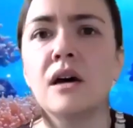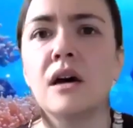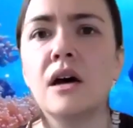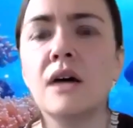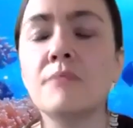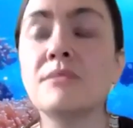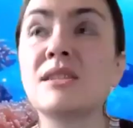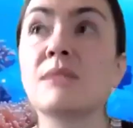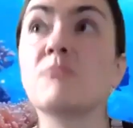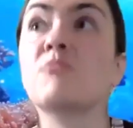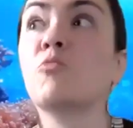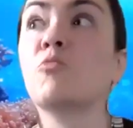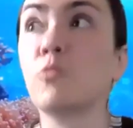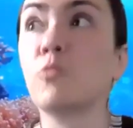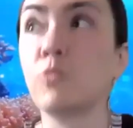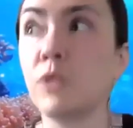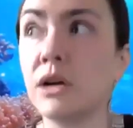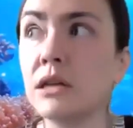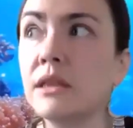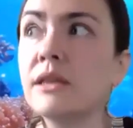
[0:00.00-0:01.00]
um, some
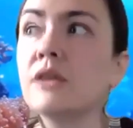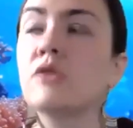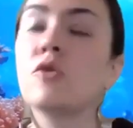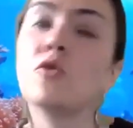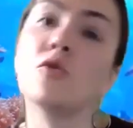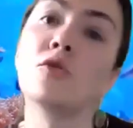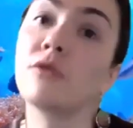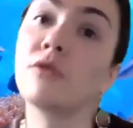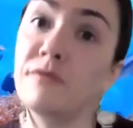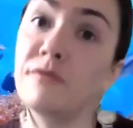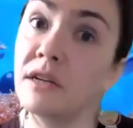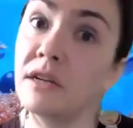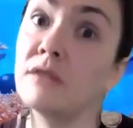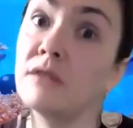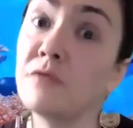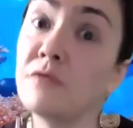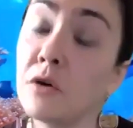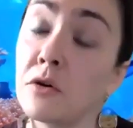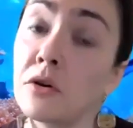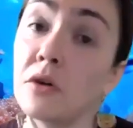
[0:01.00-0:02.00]
really cool graffiti
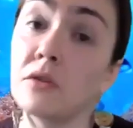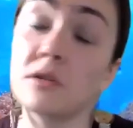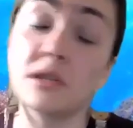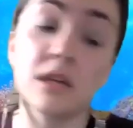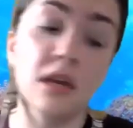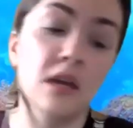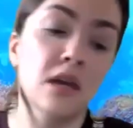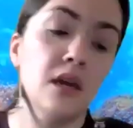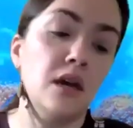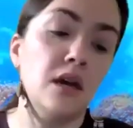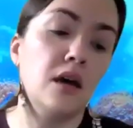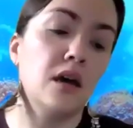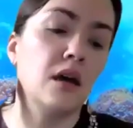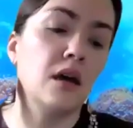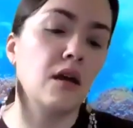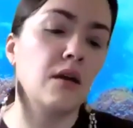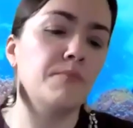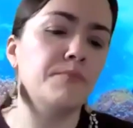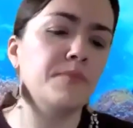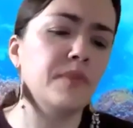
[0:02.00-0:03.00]
photos
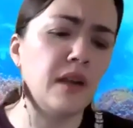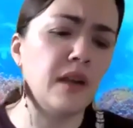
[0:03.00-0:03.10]
um,